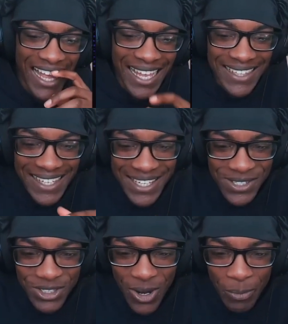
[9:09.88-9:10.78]
I like the
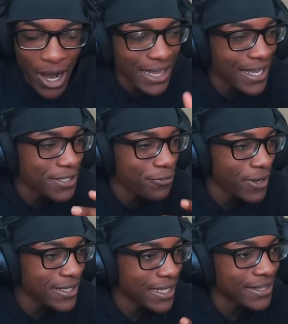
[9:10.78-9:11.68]
intro, bro. I like the
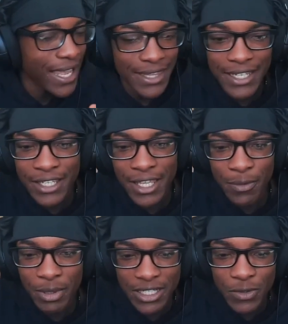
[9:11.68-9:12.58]
fact that that nigga in
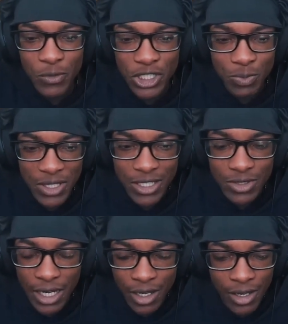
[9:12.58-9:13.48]
the beginning was speaking. He
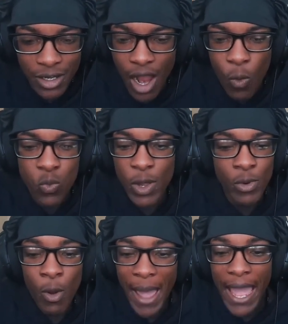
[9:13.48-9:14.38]
was like, we,
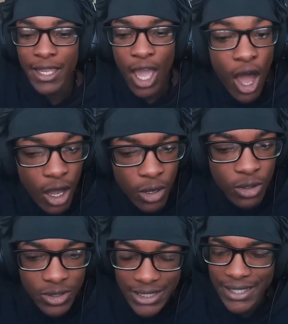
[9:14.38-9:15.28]
will bag your
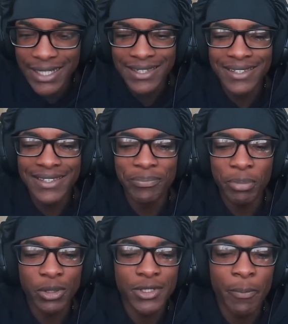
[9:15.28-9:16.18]
hoes," and then,
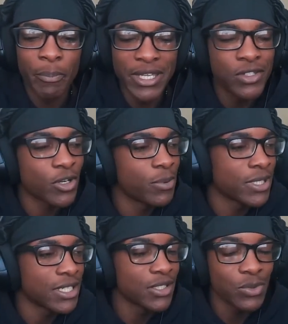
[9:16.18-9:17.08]
bro, the beat drop on
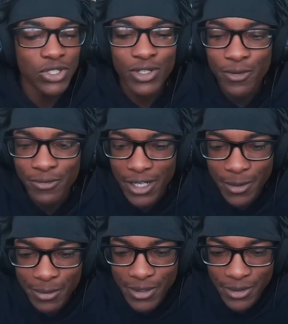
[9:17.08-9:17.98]
that shit was so far,
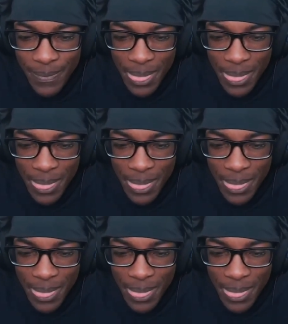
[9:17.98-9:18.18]
bro.